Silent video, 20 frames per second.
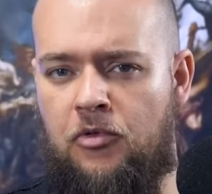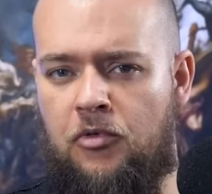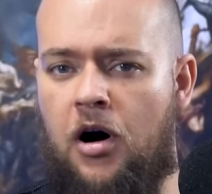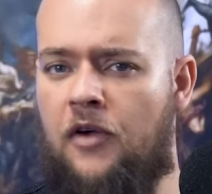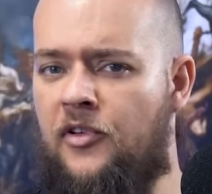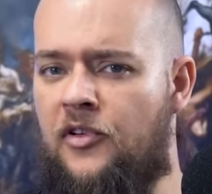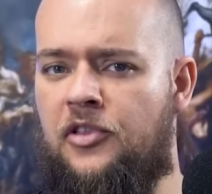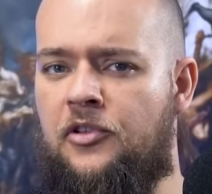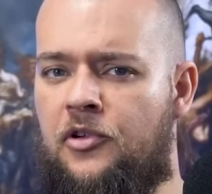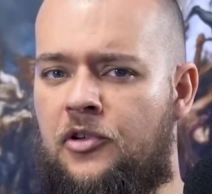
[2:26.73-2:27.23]

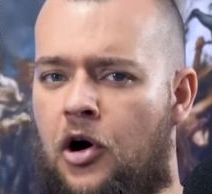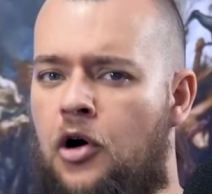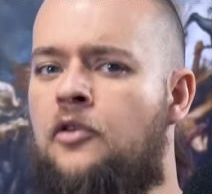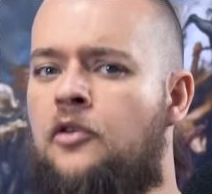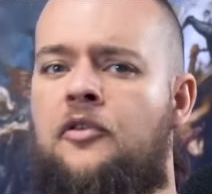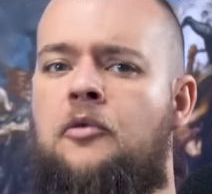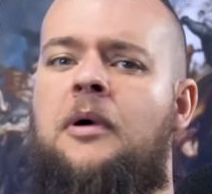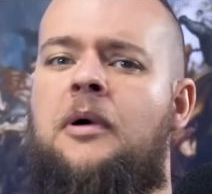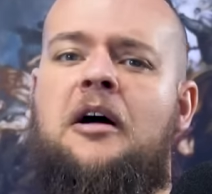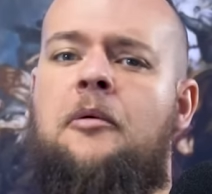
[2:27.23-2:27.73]
rather than
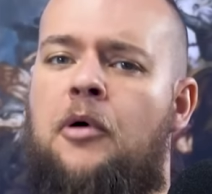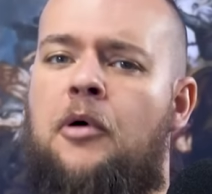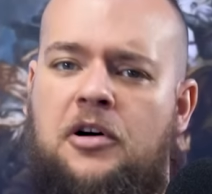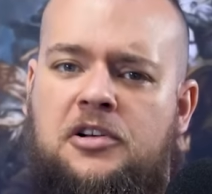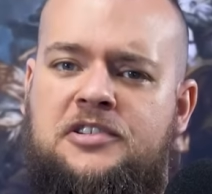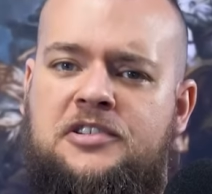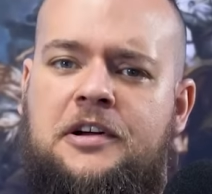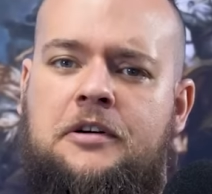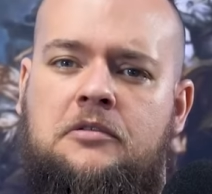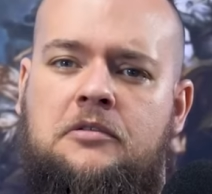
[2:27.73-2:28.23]
overwhelm
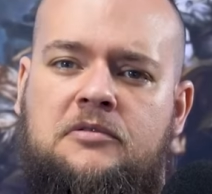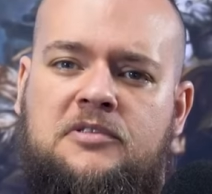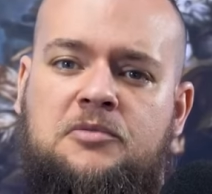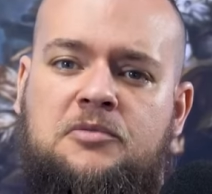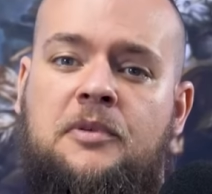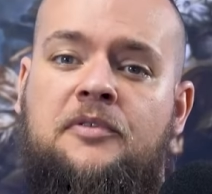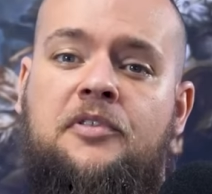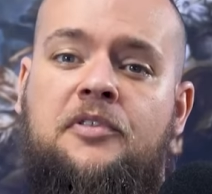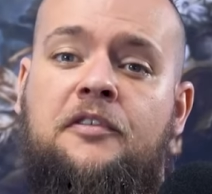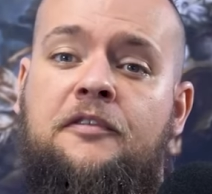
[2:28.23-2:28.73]
ourselves
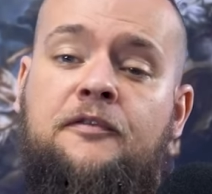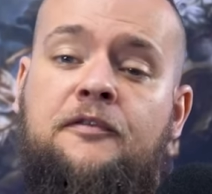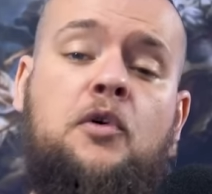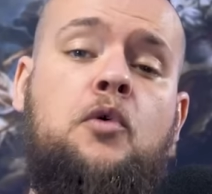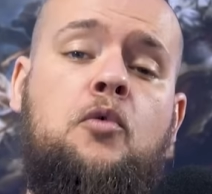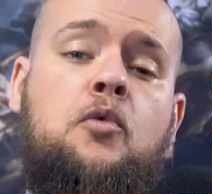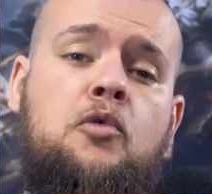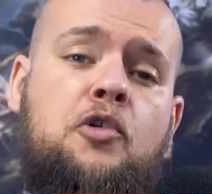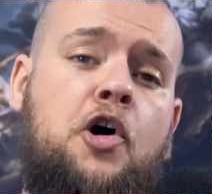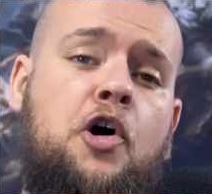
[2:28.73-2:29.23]
with the
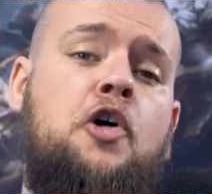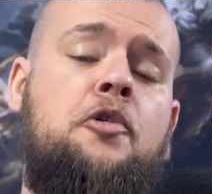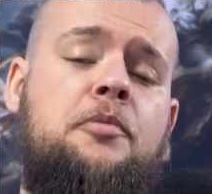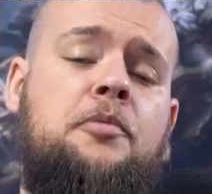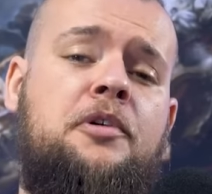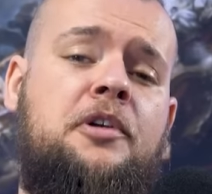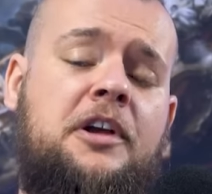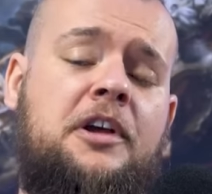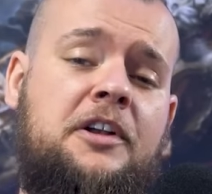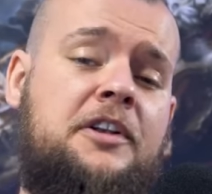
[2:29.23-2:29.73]
full
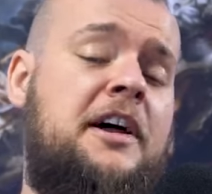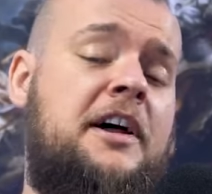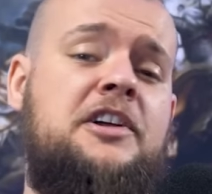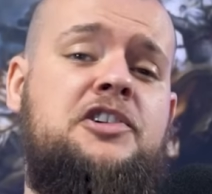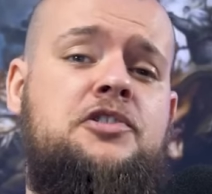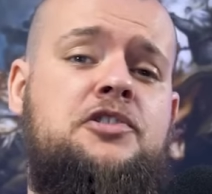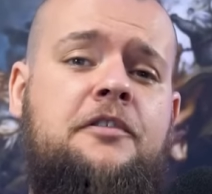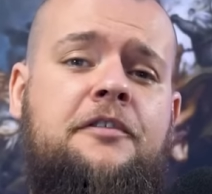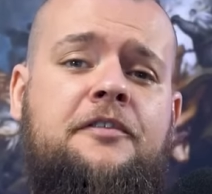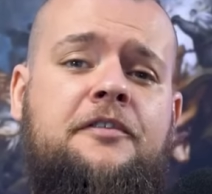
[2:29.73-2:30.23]
Copan
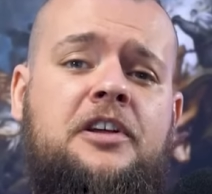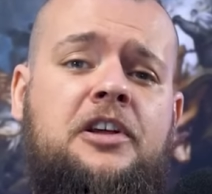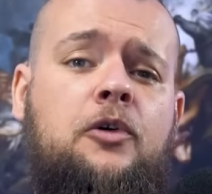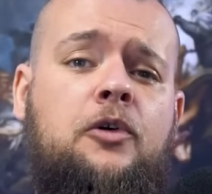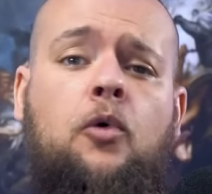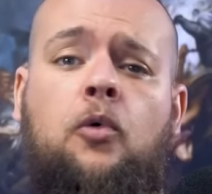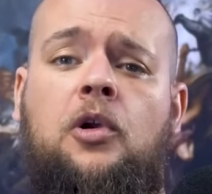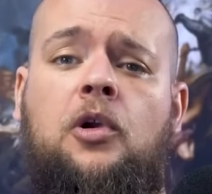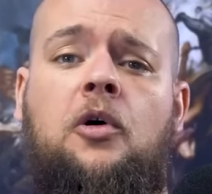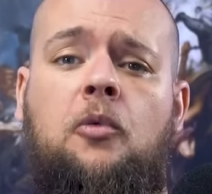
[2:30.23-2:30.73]
catastrophe
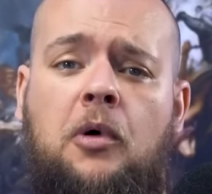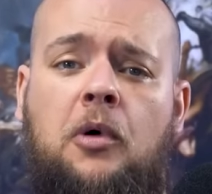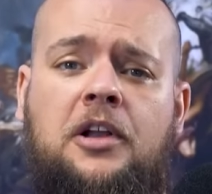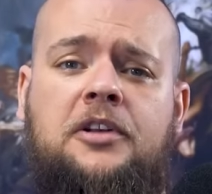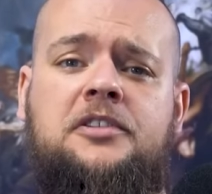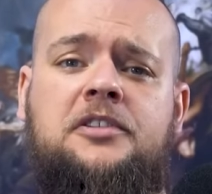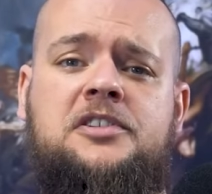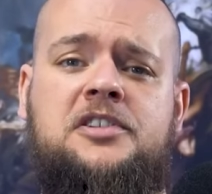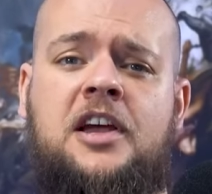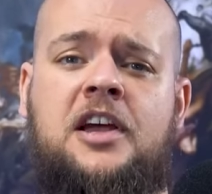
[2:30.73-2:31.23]
all at
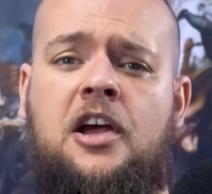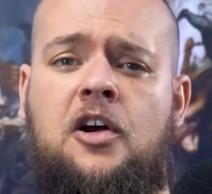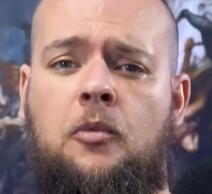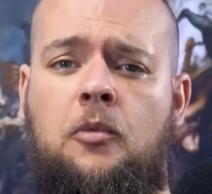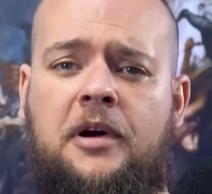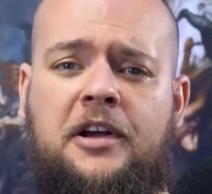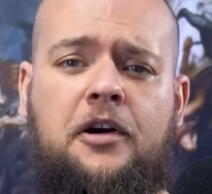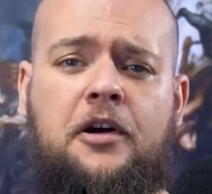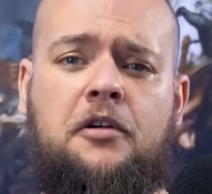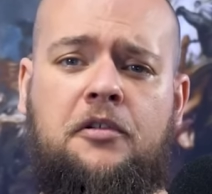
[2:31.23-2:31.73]
once,
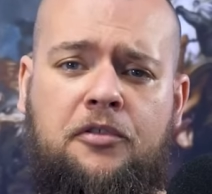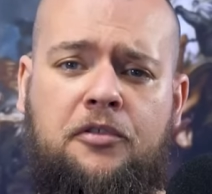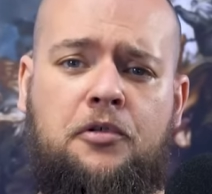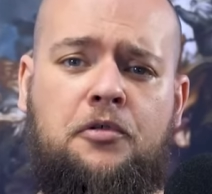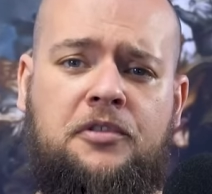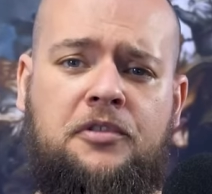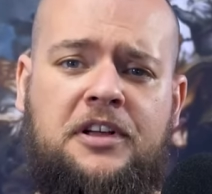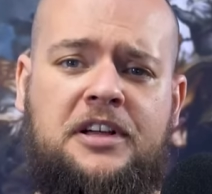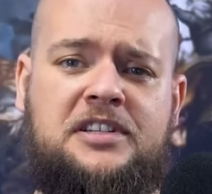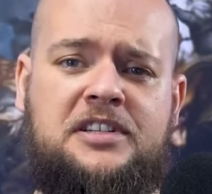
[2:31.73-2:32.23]
we'll go
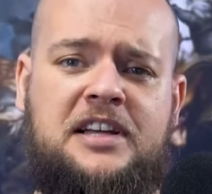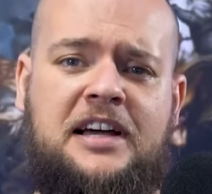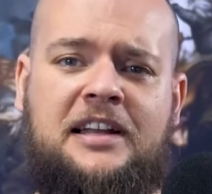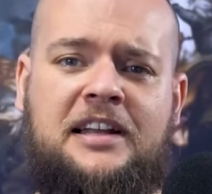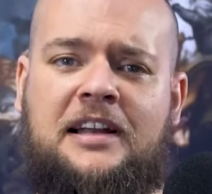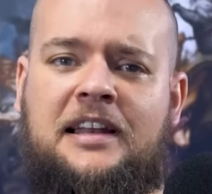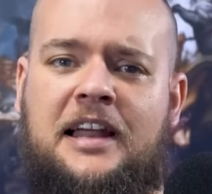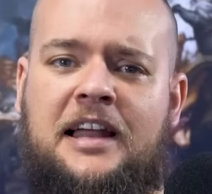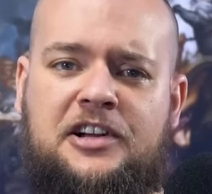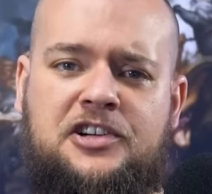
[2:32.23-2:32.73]
through this at
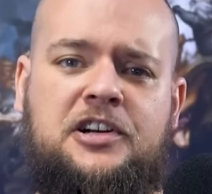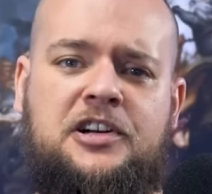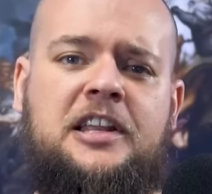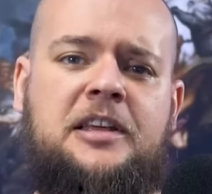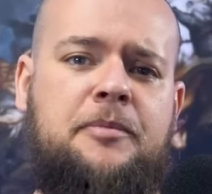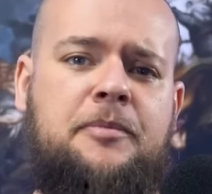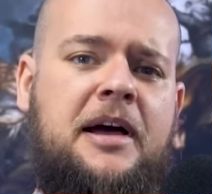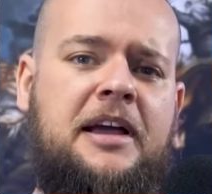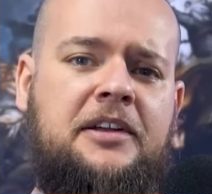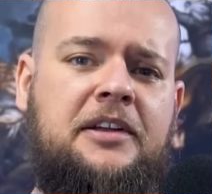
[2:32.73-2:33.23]
a
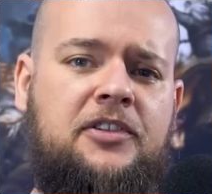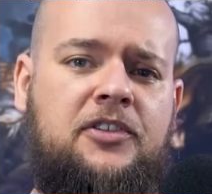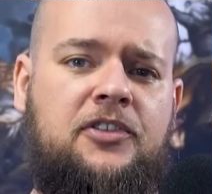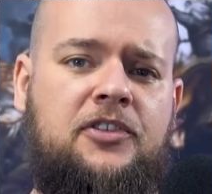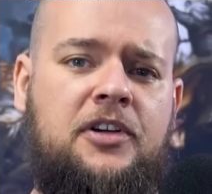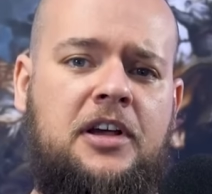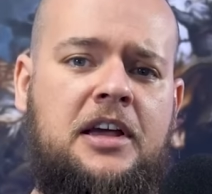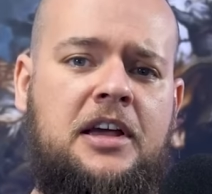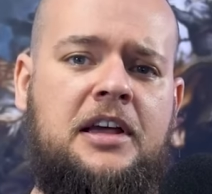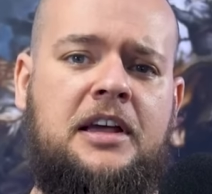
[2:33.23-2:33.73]
leisurely pace.
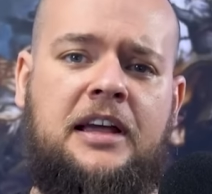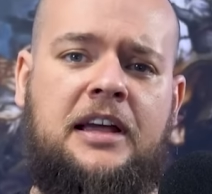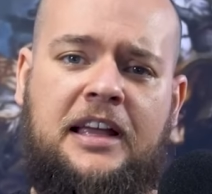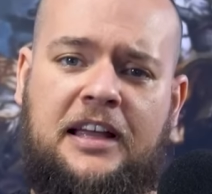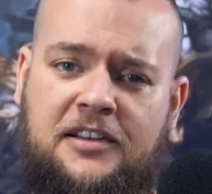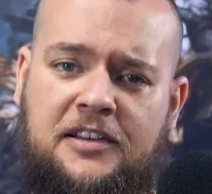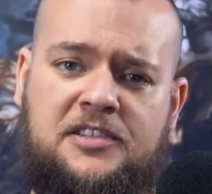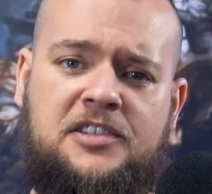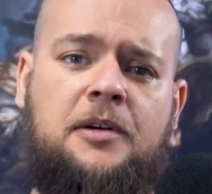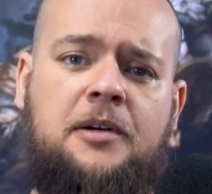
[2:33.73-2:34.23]

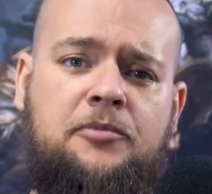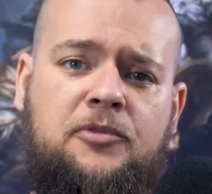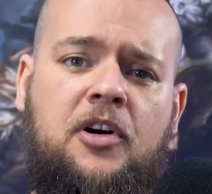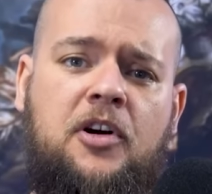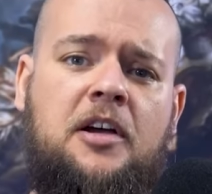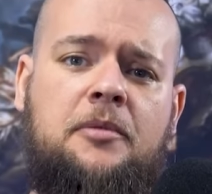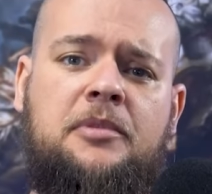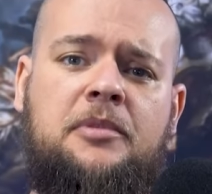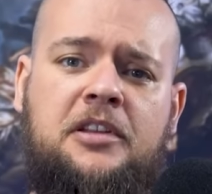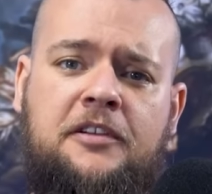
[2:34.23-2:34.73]
In some
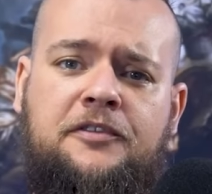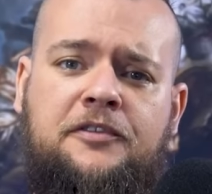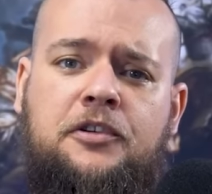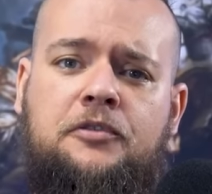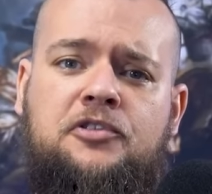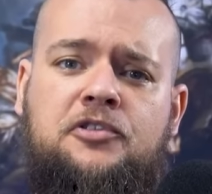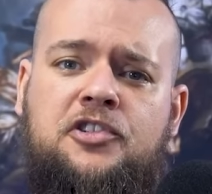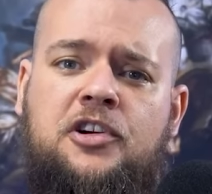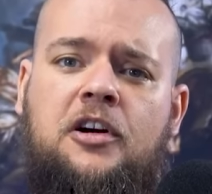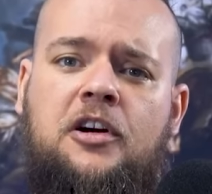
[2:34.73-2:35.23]
time in the
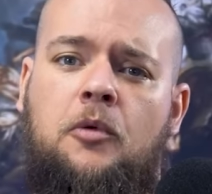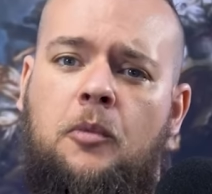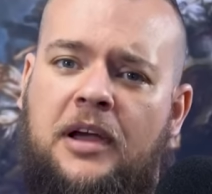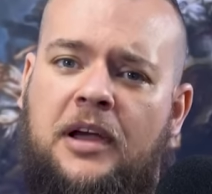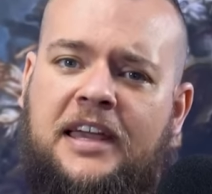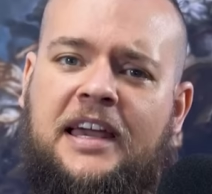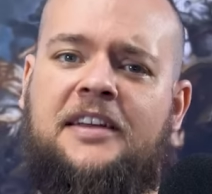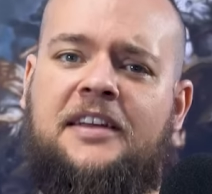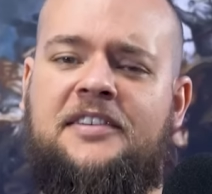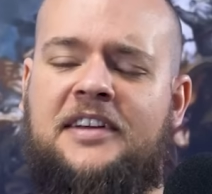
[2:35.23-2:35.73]
future, we'll
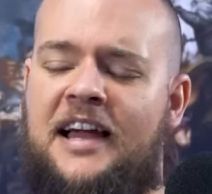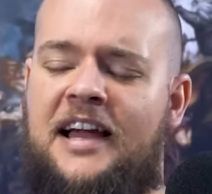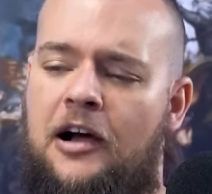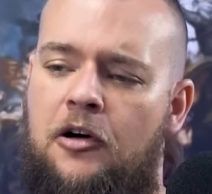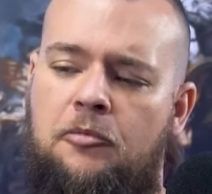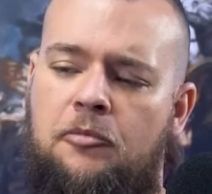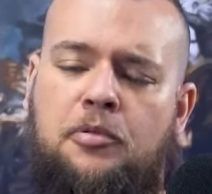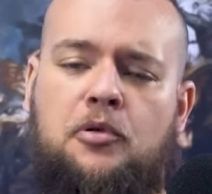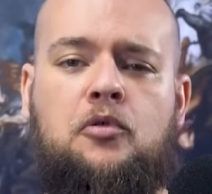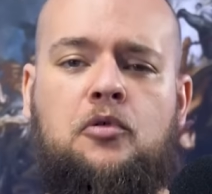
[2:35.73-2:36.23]
get to
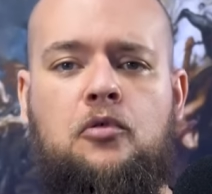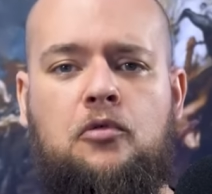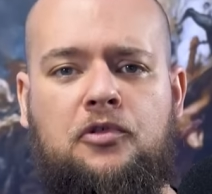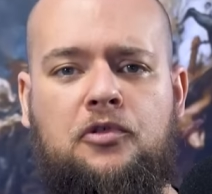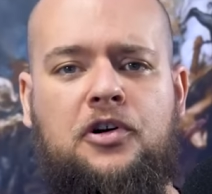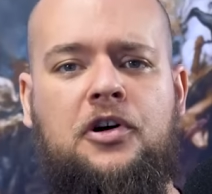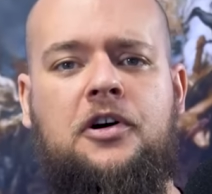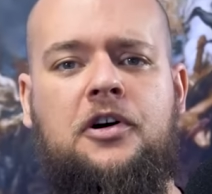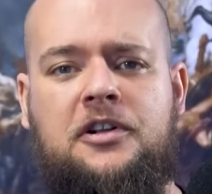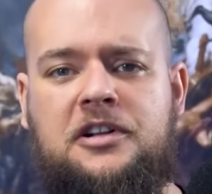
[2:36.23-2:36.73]
how Paul
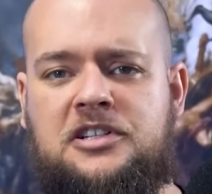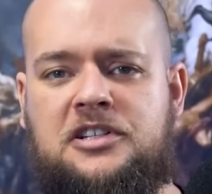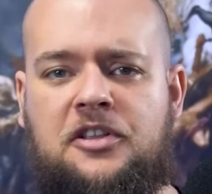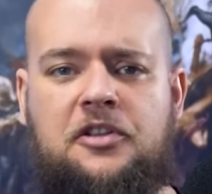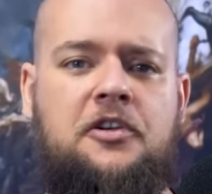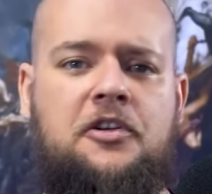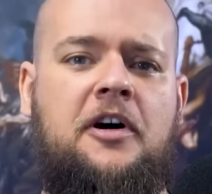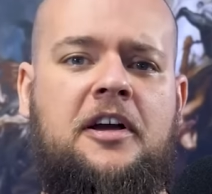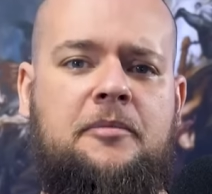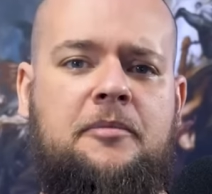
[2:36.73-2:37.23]
turns
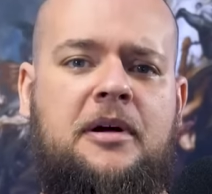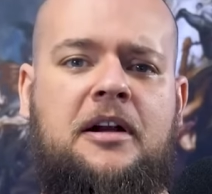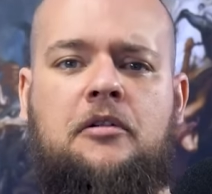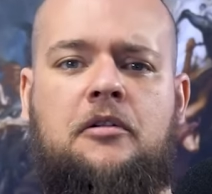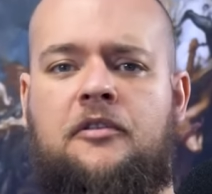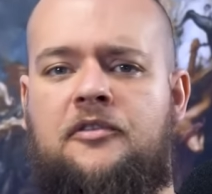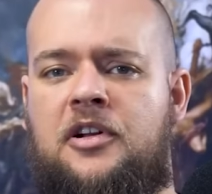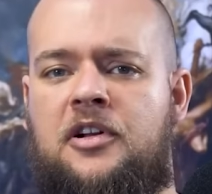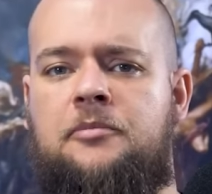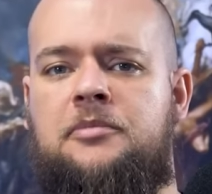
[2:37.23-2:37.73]
the nightmare
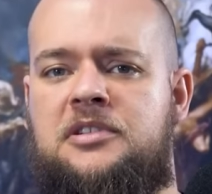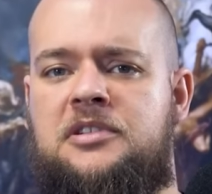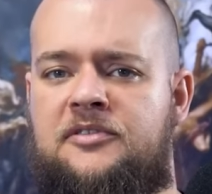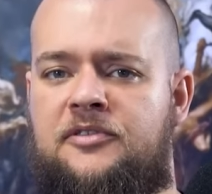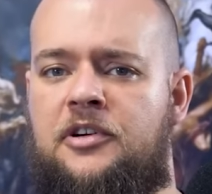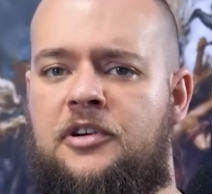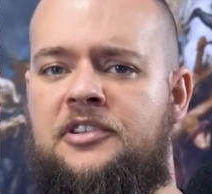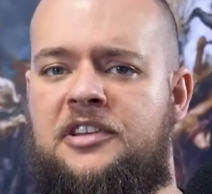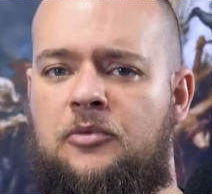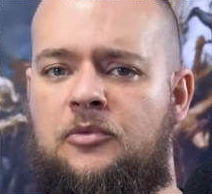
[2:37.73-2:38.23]
of Numbers
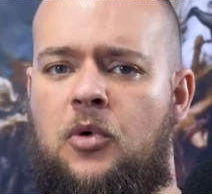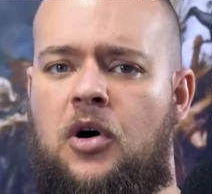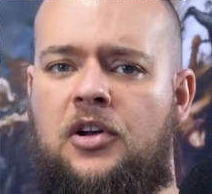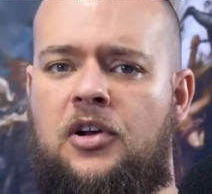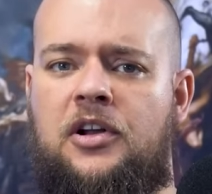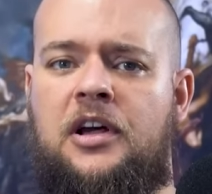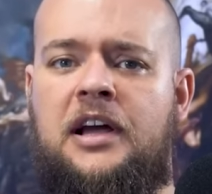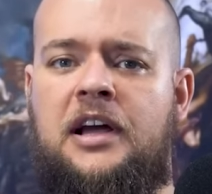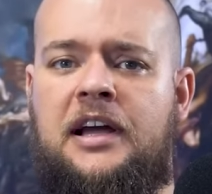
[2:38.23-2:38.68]
31